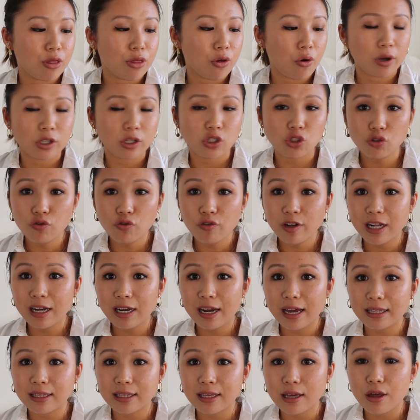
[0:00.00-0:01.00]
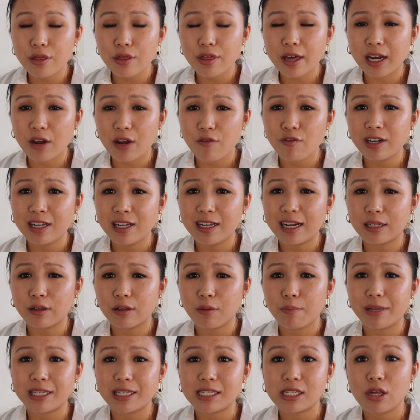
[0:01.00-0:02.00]
So I do really like this, and I really like
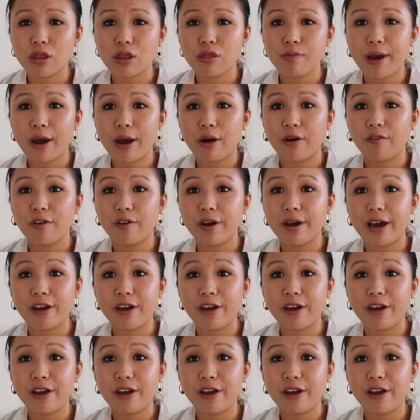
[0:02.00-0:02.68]
the minty smell of it.